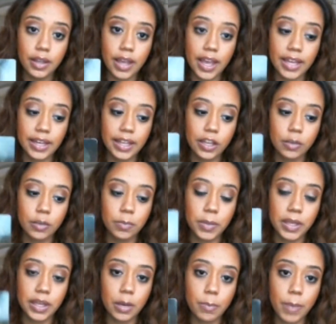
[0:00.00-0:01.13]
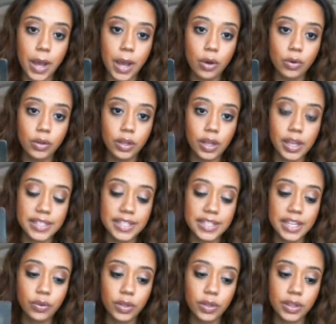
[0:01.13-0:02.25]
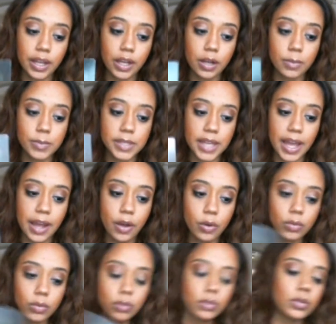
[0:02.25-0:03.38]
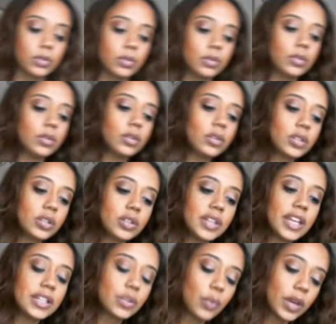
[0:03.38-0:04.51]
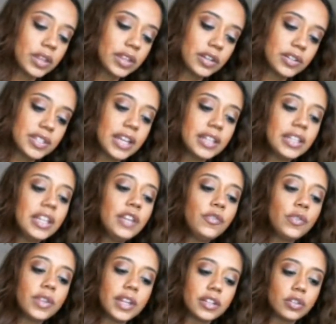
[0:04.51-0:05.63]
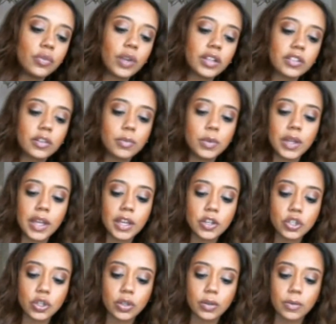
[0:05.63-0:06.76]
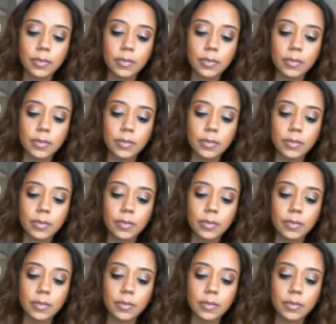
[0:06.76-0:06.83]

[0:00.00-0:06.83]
And it could be about a secret that comes out. So that's why there's that need for that direct communication.